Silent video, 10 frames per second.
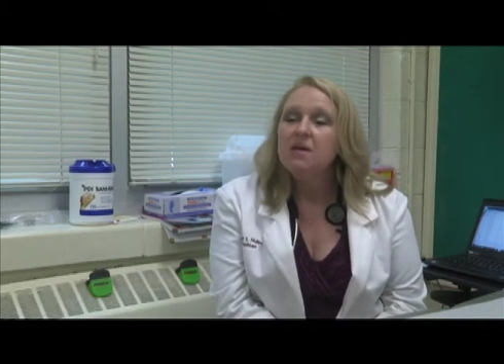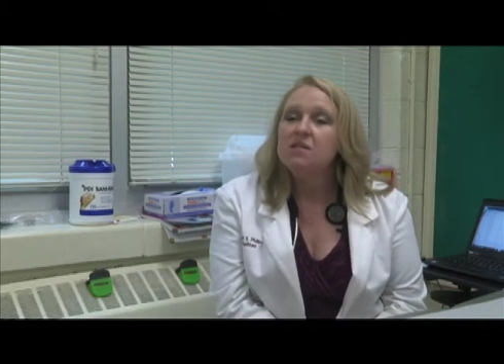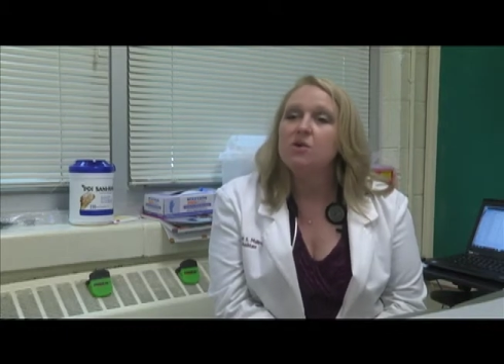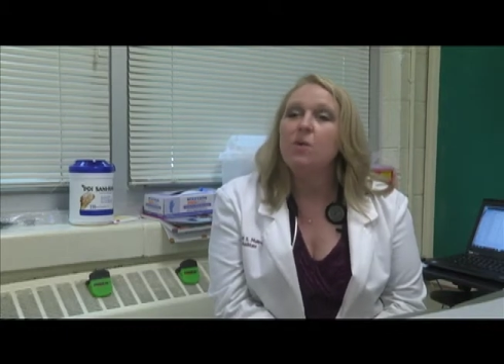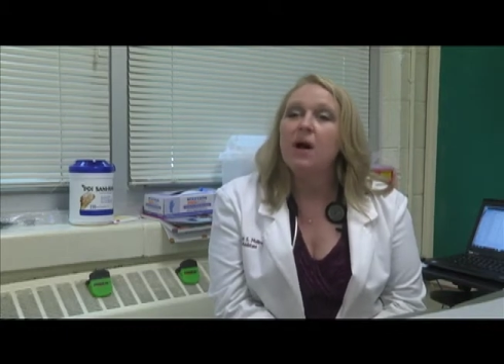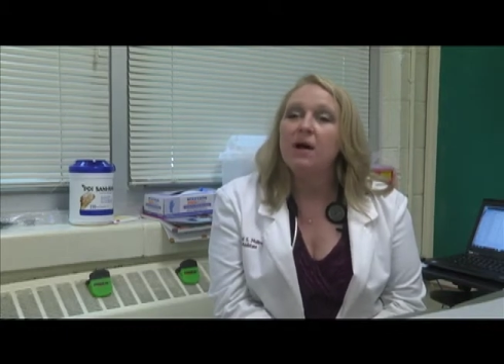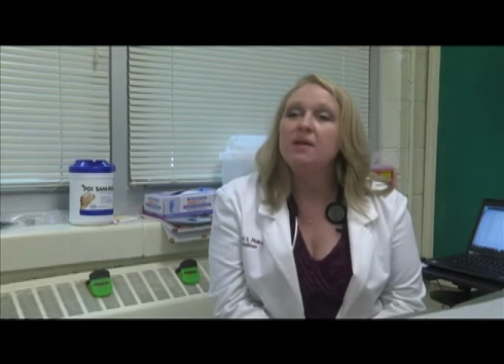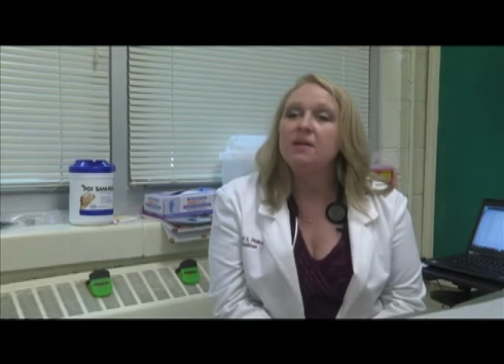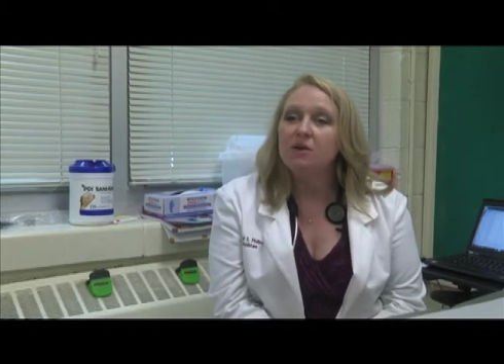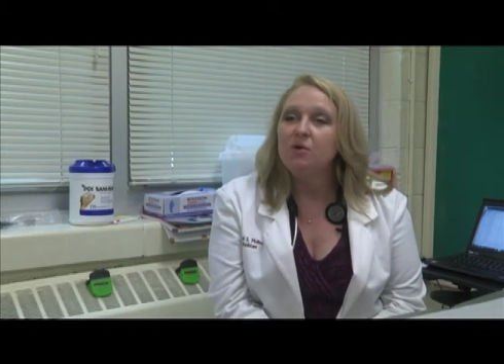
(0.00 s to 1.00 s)
so I
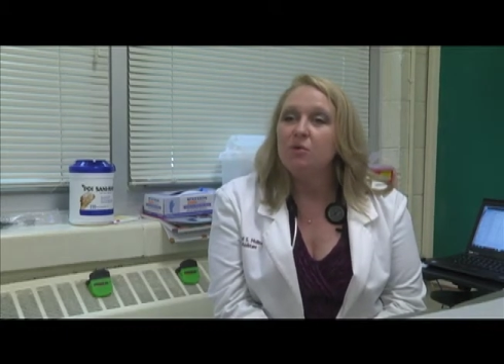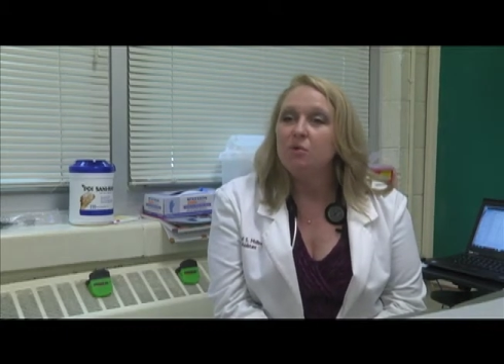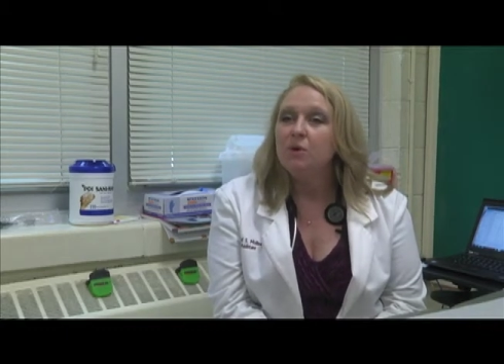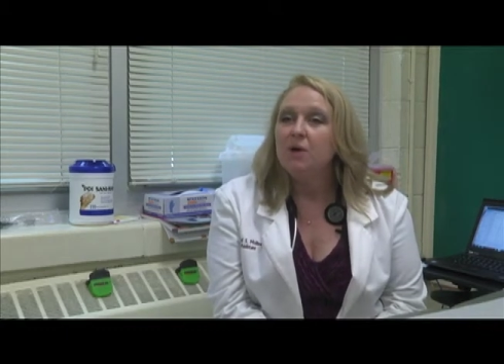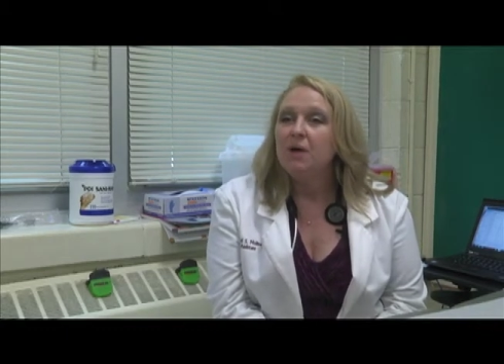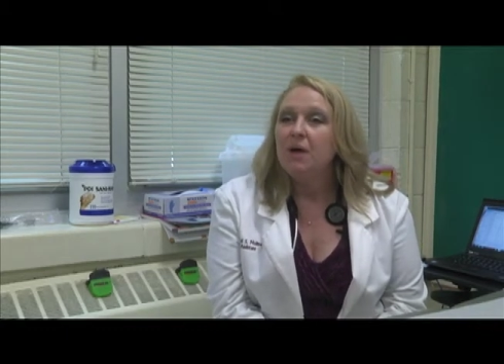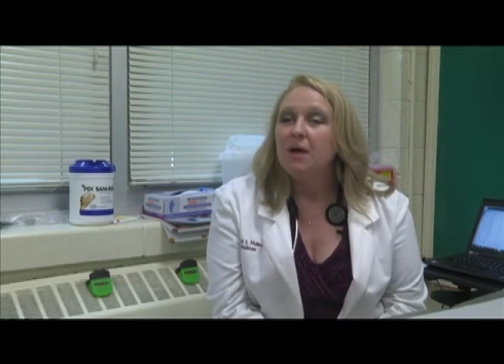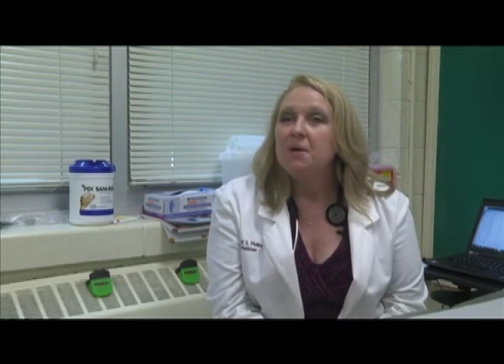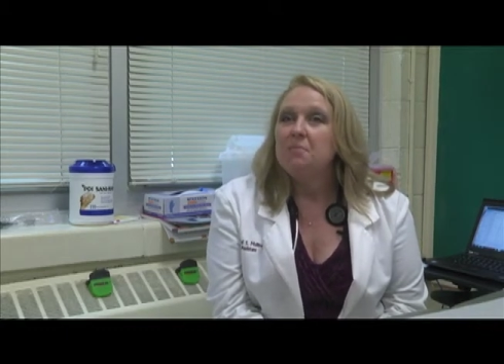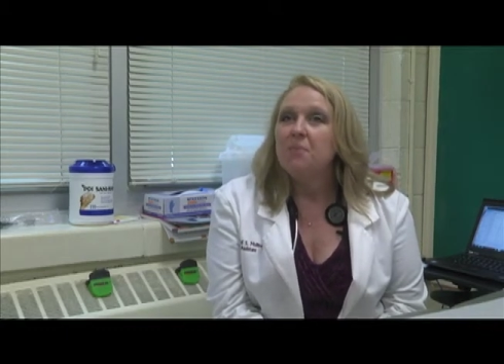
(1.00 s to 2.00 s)
know
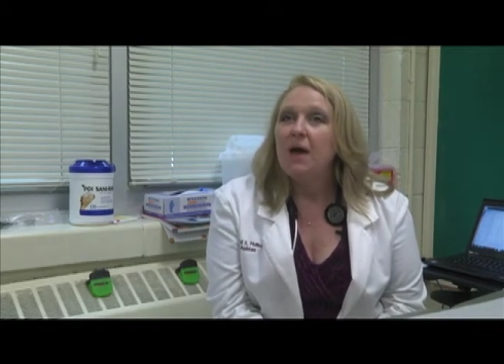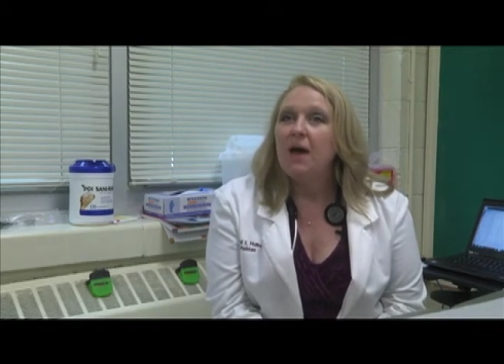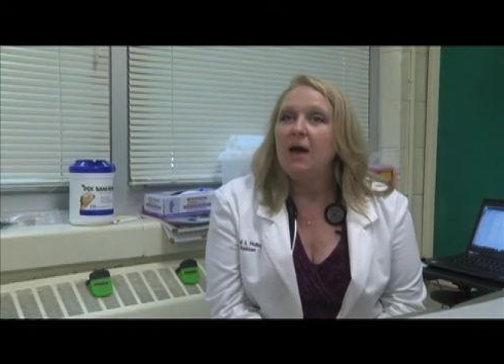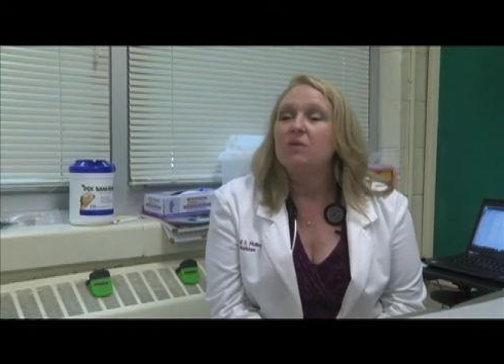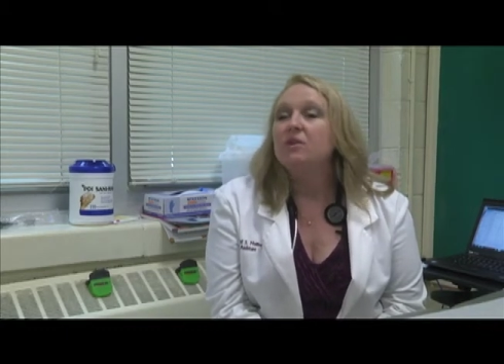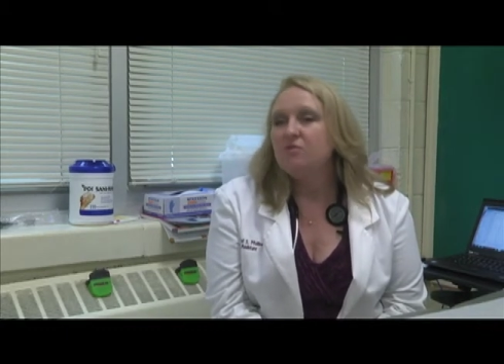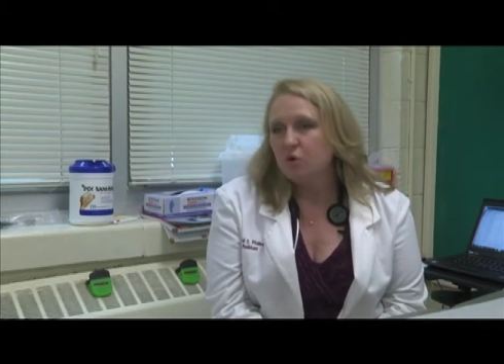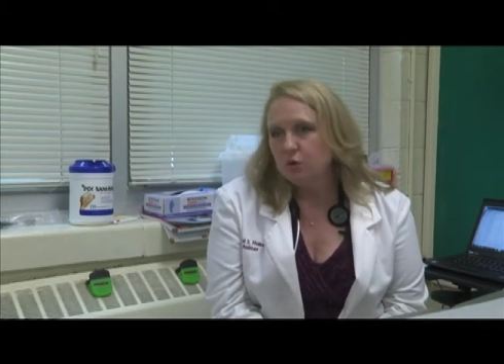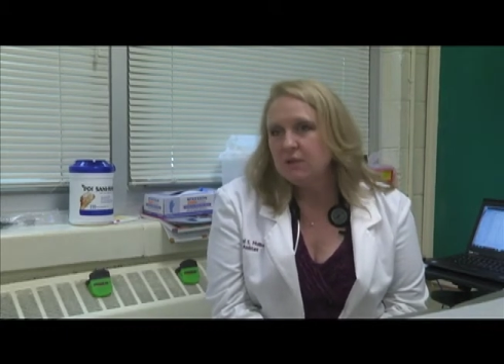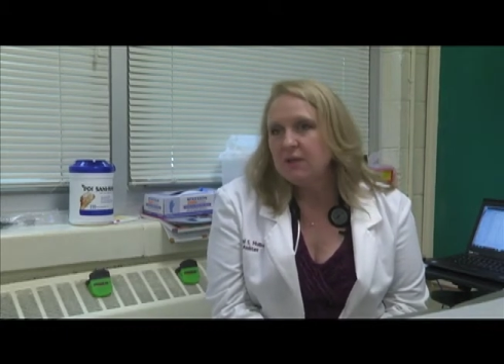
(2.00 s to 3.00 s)
how
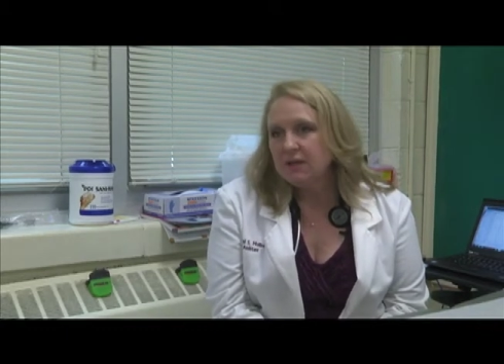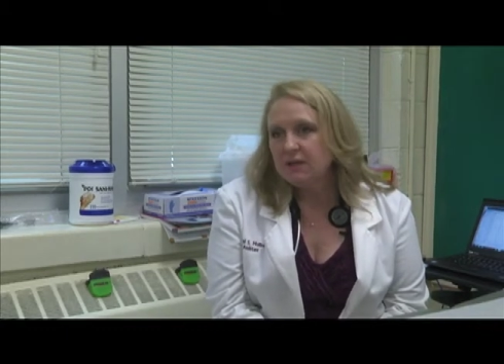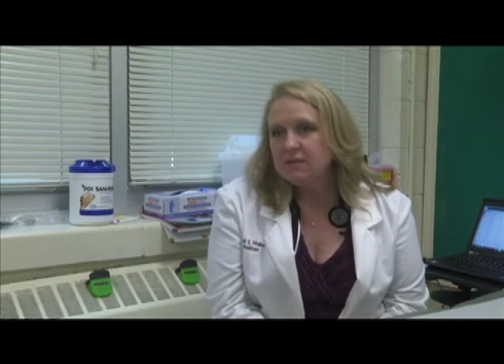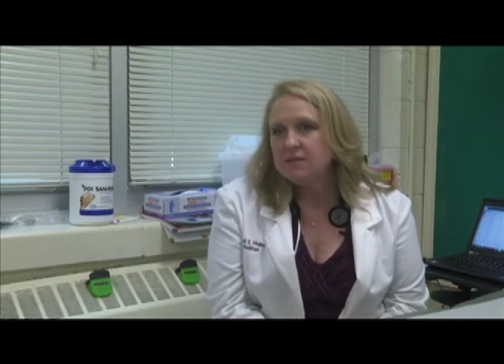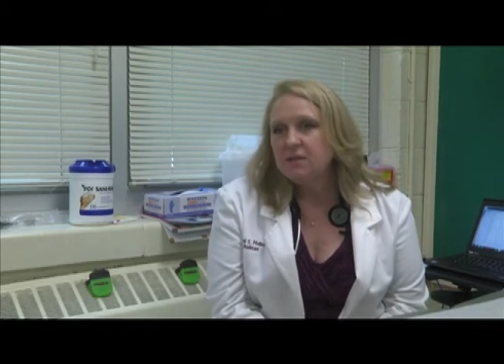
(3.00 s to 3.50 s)
difficult it is